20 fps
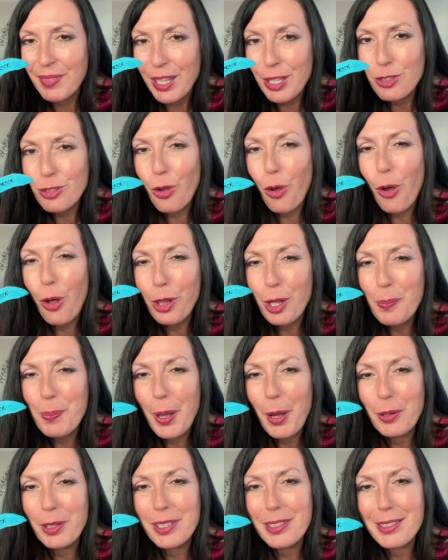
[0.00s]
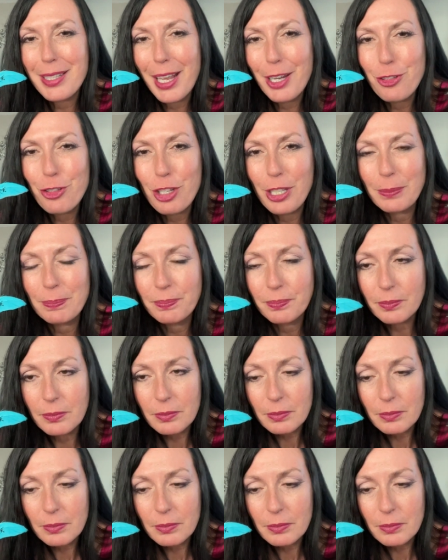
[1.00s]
It's all about intention.